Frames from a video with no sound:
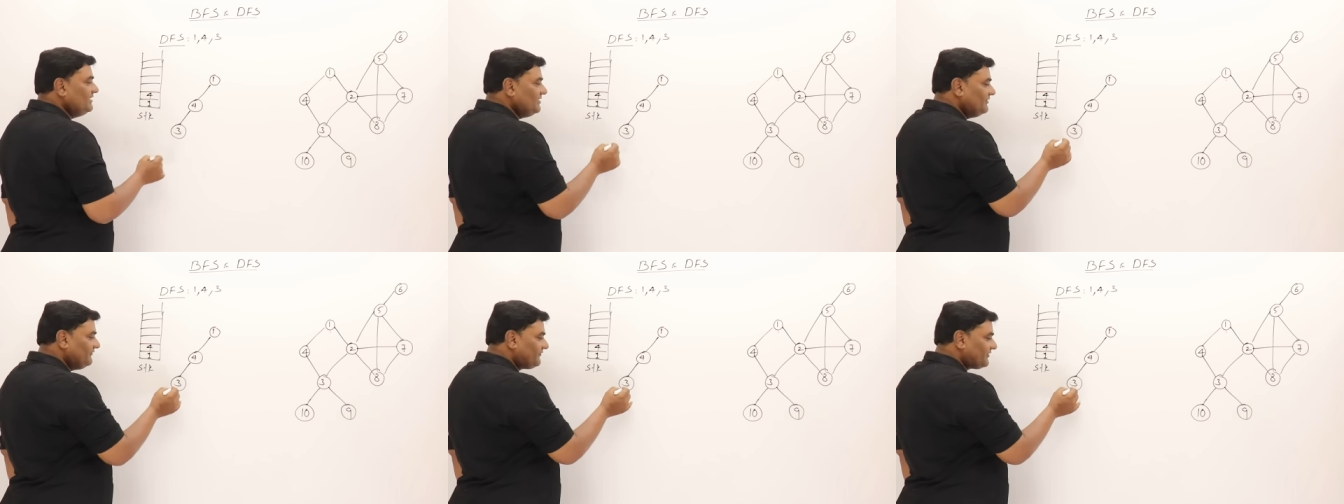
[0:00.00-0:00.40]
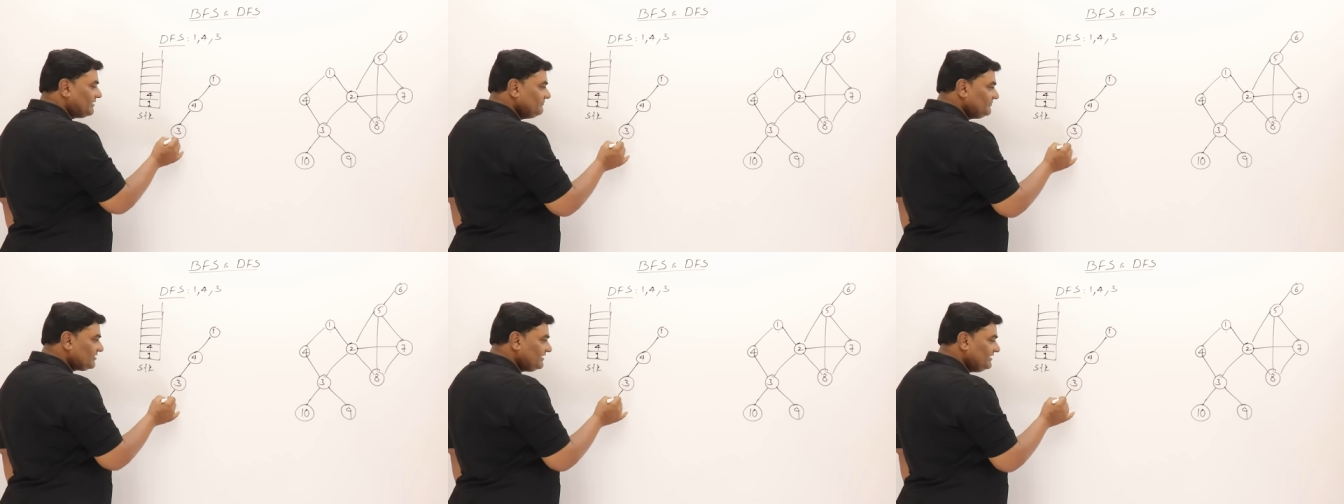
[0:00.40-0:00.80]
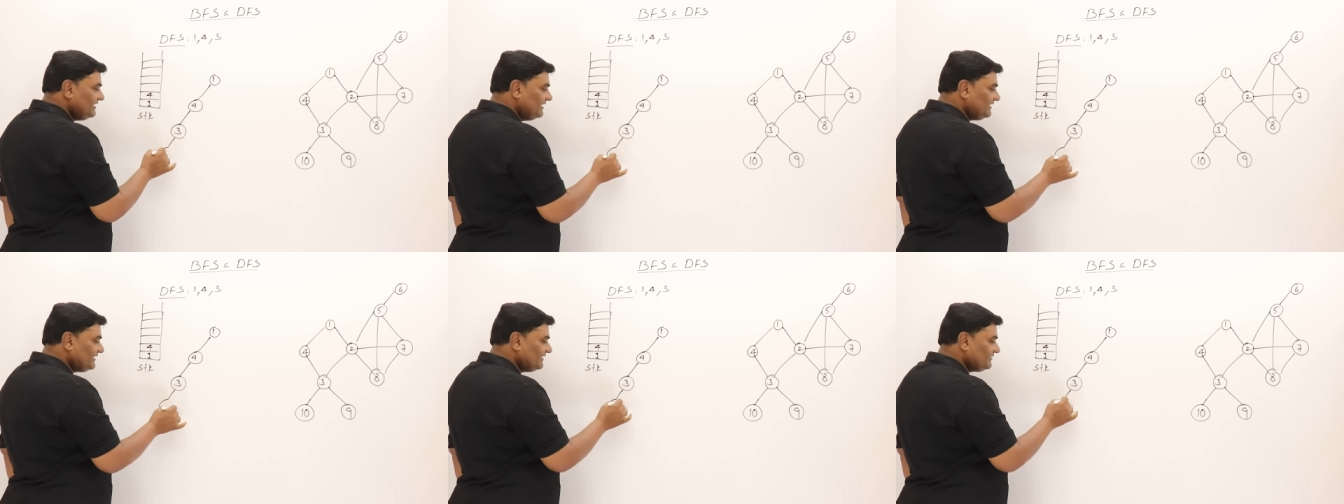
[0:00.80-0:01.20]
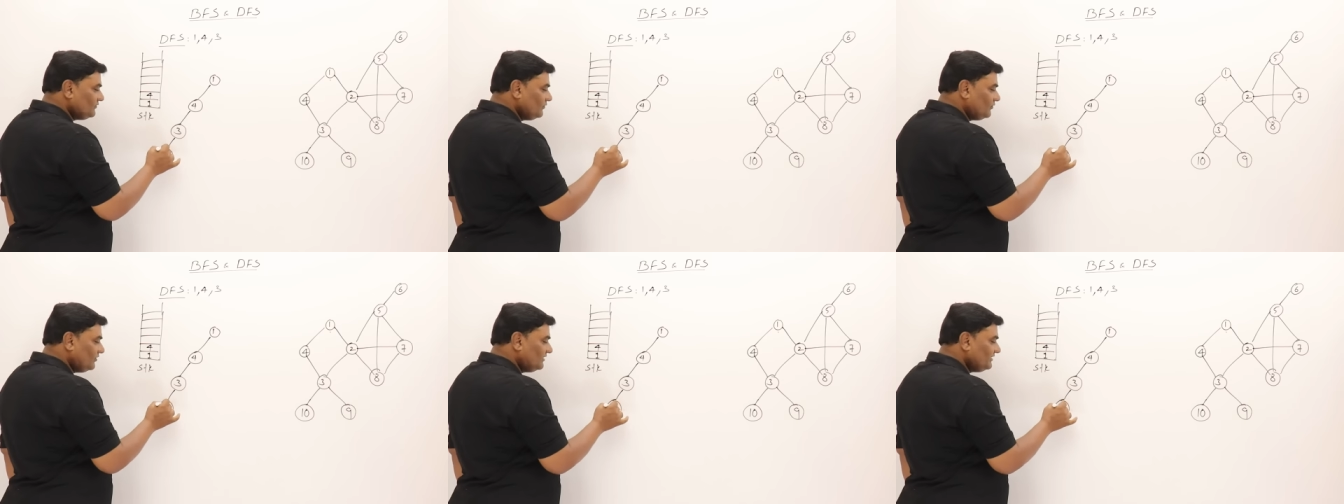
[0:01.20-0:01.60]
From 3 I can
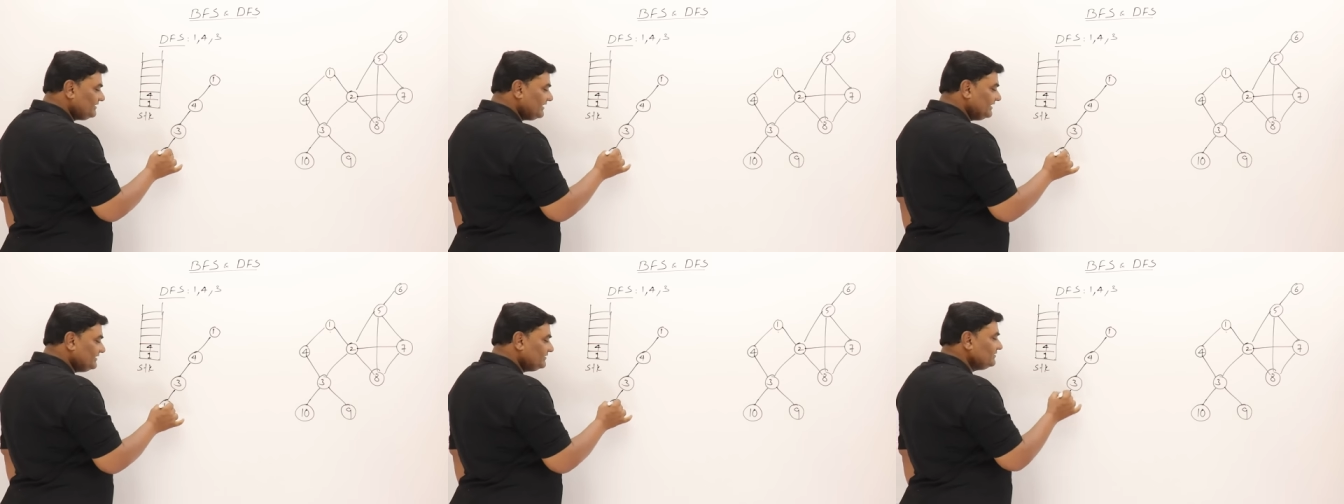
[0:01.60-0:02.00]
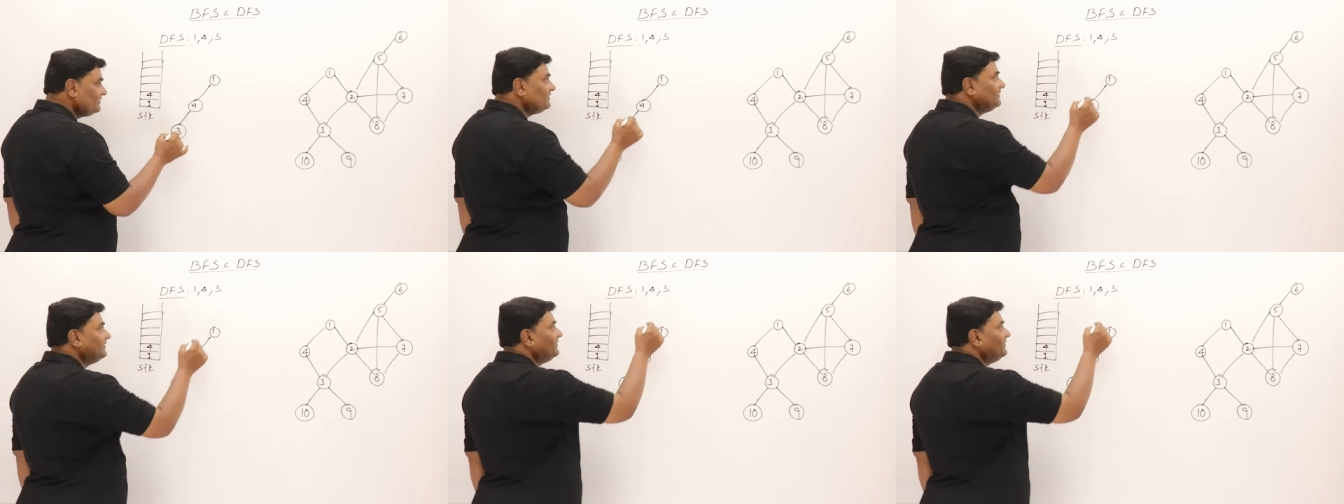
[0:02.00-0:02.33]
go on 10.